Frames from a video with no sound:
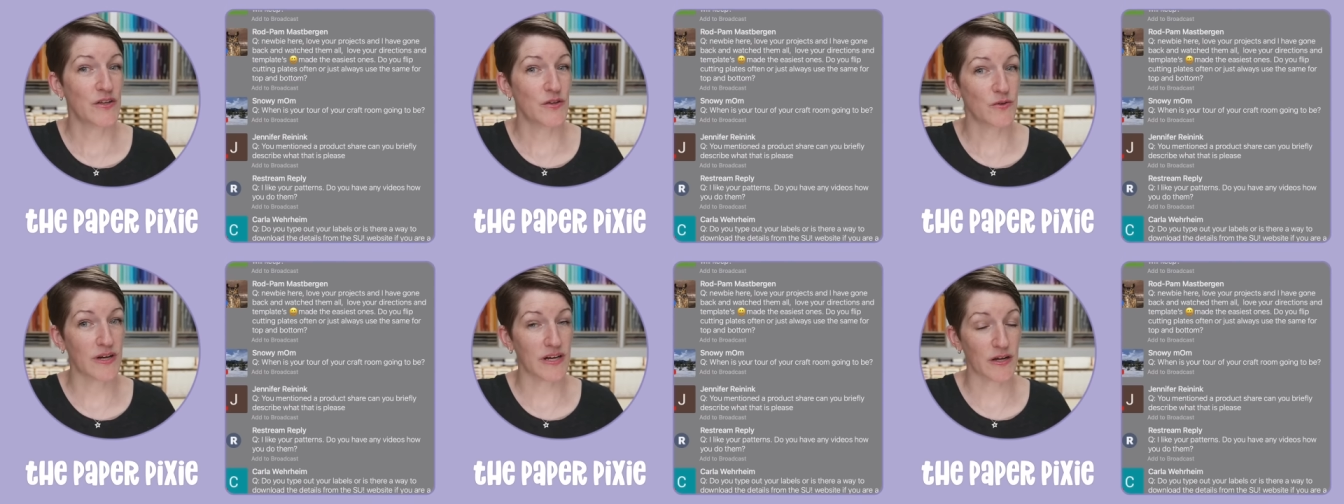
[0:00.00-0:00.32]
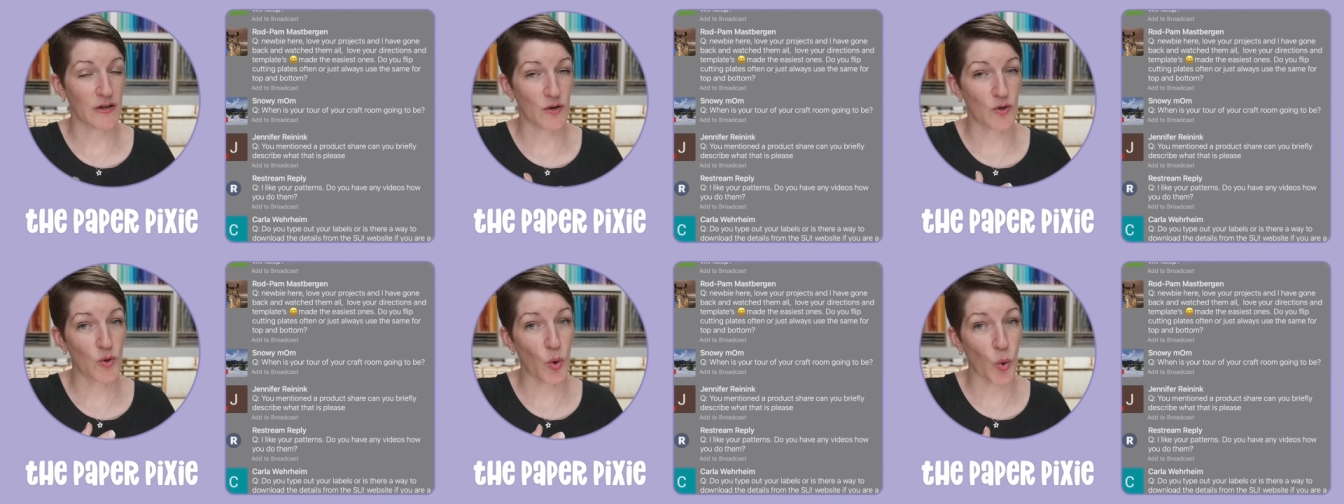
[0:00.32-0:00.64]
you
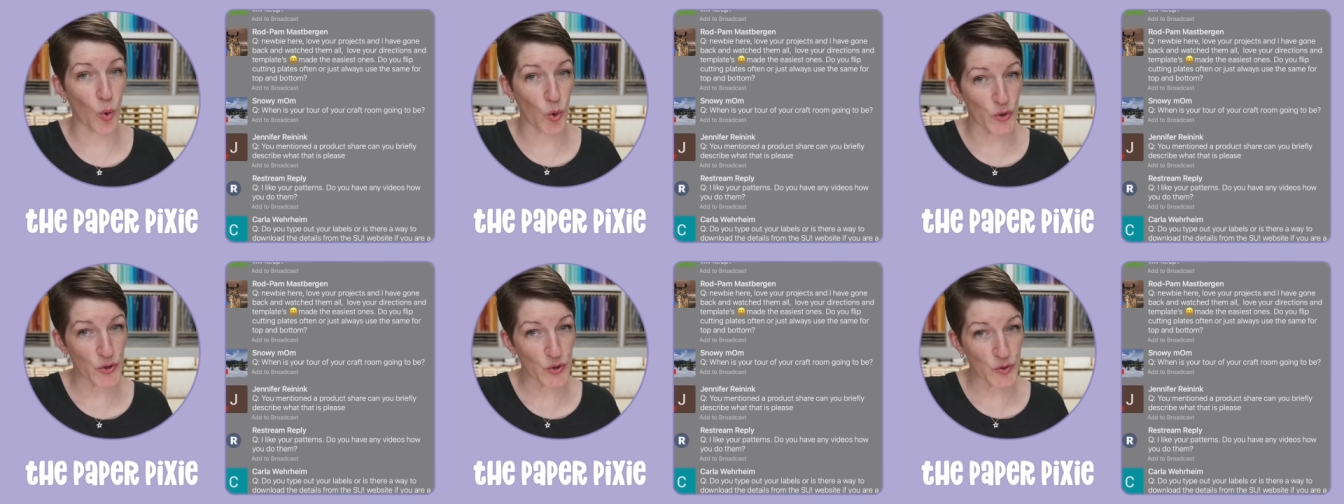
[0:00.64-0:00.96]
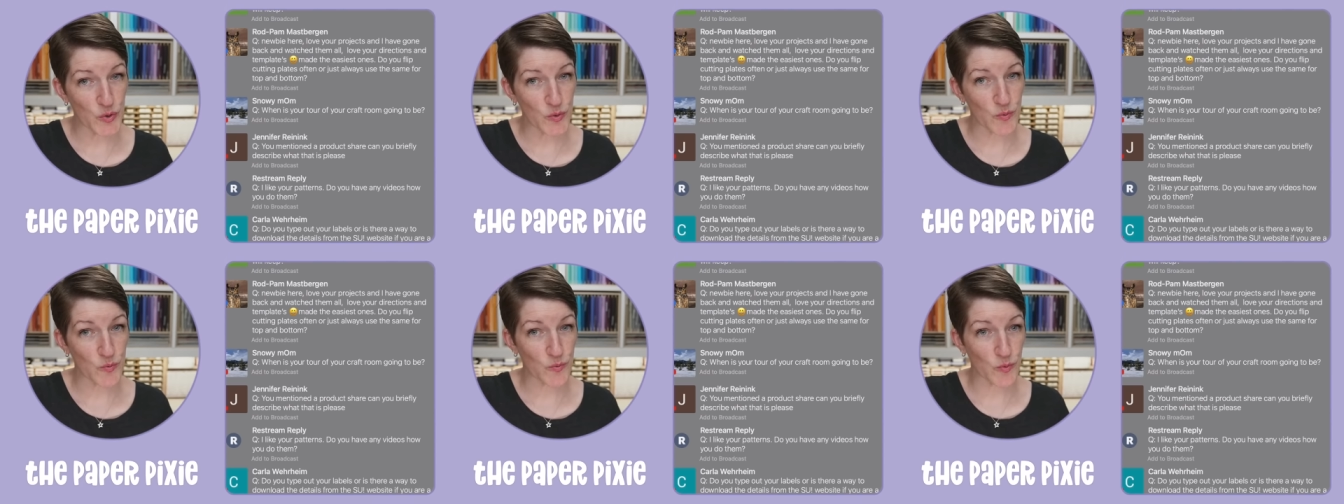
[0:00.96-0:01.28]
get a
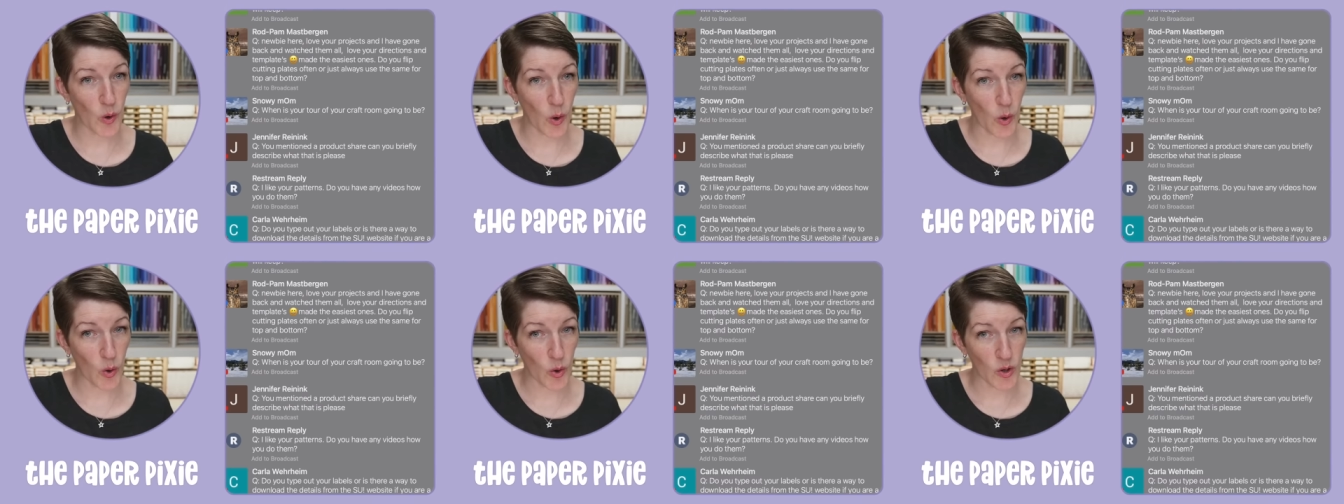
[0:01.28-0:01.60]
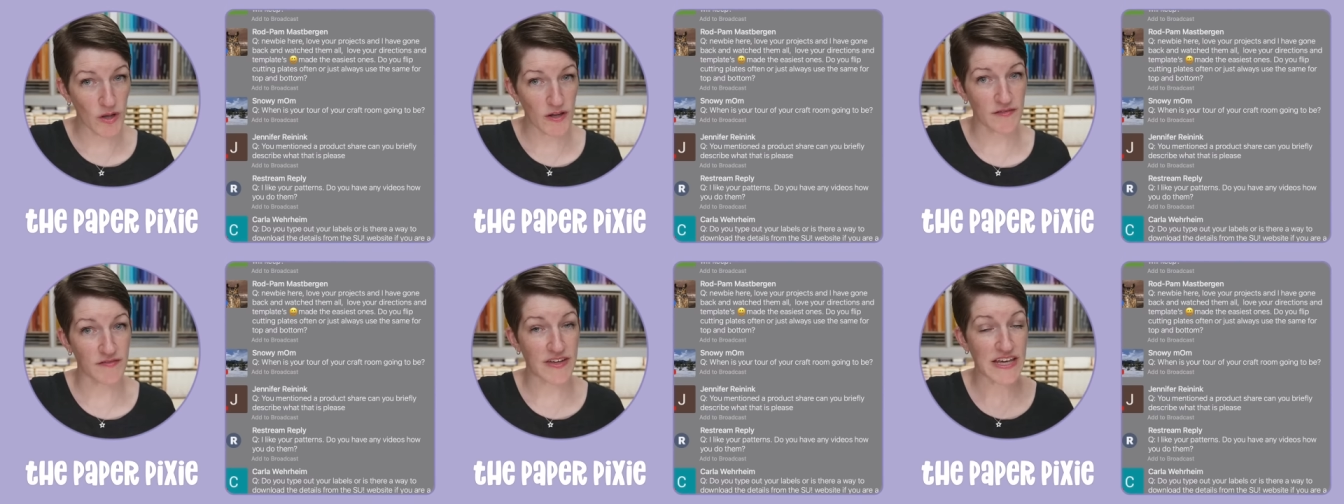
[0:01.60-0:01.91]
quarter
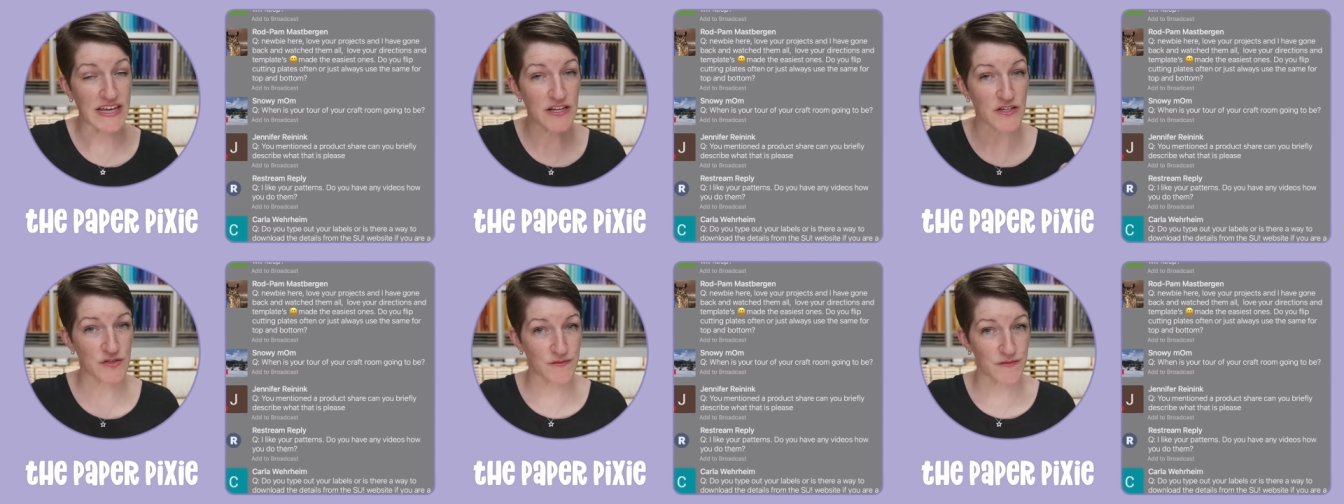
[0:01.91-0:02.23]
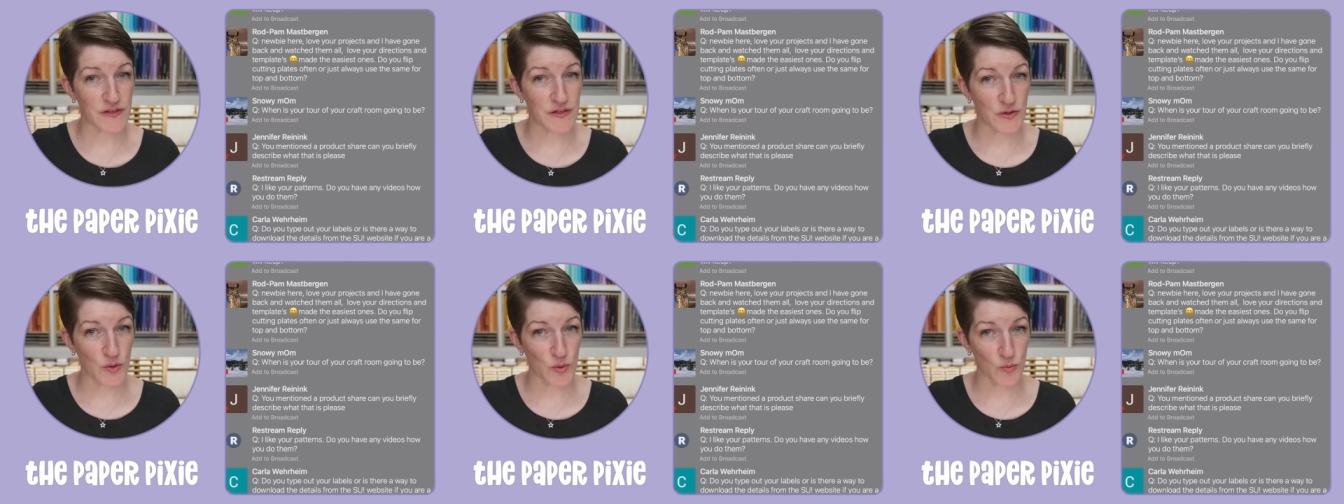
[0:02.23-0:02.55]
roll of each
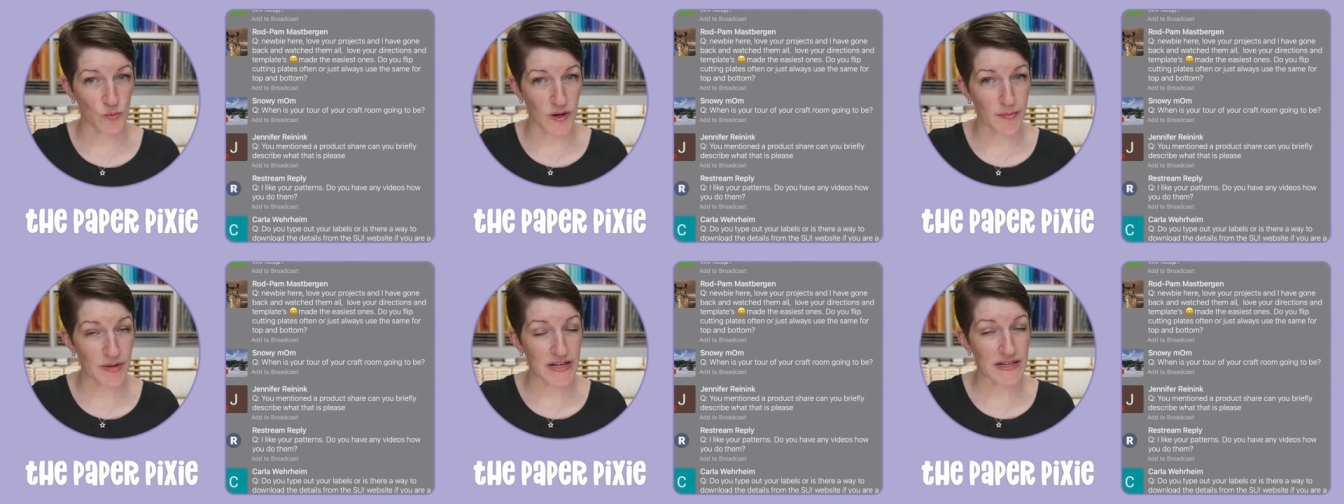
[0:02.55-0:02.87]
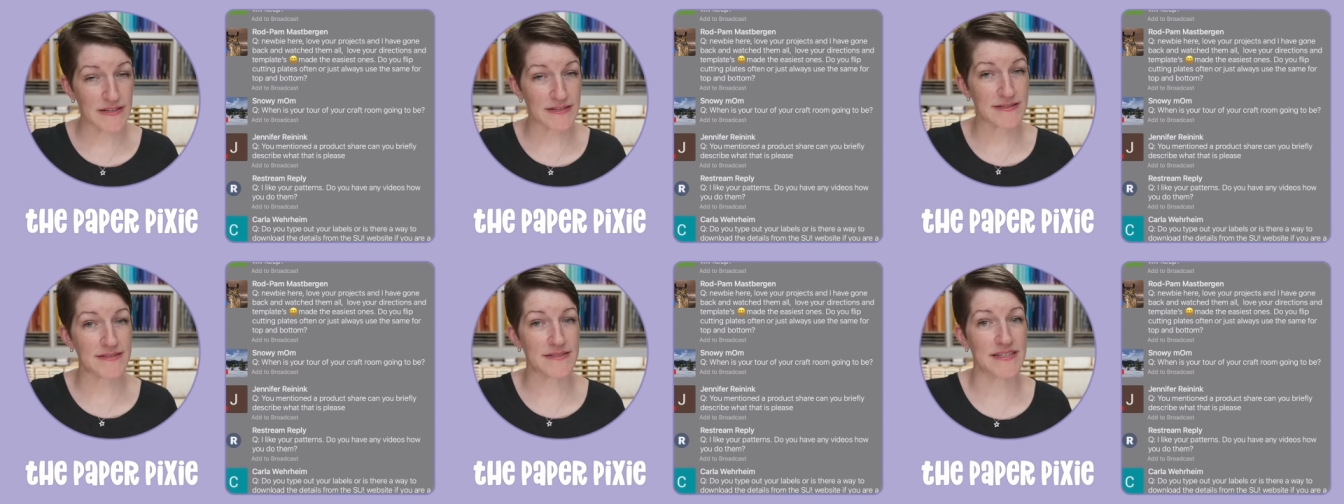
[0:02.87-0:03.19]
of the new
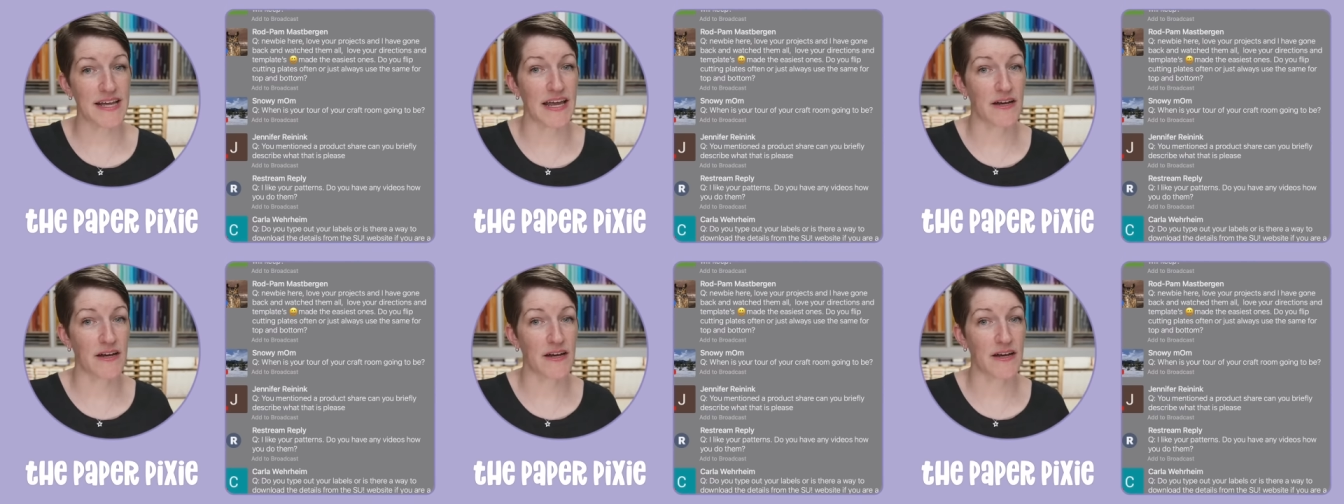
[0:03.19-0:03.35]
ribbons